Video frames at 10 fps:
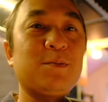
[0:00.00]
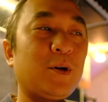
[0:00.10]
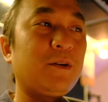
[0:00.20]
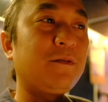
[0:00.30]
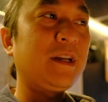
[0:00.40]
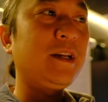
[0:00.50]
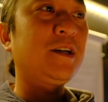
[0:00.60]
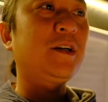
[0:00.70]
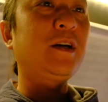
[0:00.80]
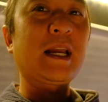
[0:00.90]
point over
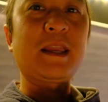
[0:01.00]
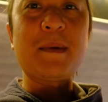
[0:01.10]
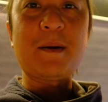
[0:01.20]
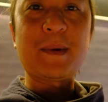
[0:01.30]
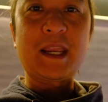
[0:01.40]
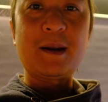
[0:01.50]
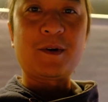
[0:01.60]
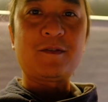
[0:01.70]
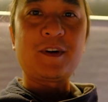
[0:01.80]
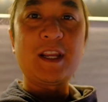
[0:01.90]
here, I can mount my camera
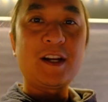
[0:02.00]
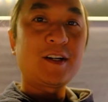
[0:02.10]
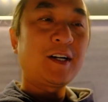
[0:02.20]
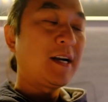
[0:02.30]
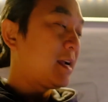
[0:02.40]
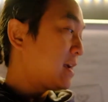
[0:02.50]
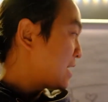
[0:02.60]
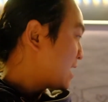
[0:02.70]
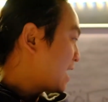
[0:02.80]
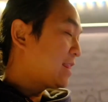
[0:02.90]
over here,
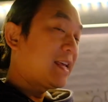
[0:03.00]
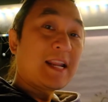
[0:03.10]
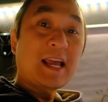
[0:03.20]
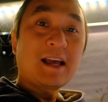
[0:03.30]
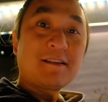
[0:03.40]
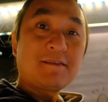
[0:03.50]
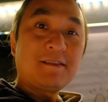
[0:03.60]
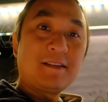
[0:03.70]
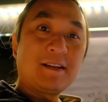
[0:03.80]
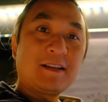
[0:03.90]
and then have
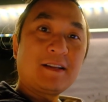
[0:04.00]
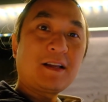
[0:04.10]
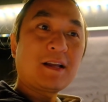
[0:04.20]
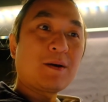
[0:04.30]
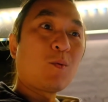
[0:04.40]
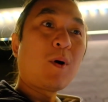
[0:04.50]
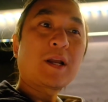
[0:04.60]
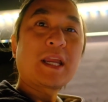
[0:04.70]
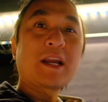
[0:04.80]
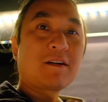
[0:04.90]

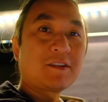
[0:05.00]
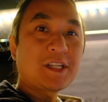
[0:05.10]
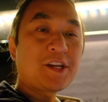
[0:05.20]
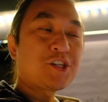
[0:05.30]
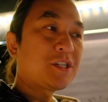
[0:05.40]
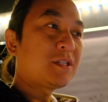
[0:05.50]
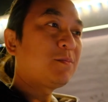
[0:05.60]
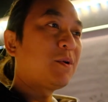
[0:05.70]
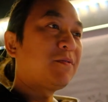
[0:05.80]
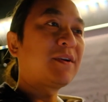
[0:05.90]
walking conversations
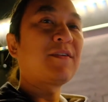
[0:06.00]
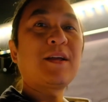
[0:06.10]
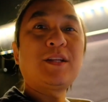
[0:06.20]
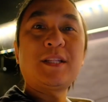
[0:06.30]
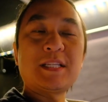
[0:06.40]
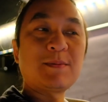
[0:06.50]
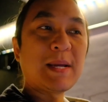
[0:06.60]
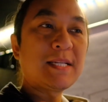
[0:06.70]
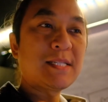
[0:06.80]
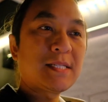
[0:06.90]
moving around in the
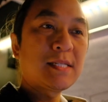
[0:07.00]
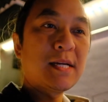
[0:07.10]
space.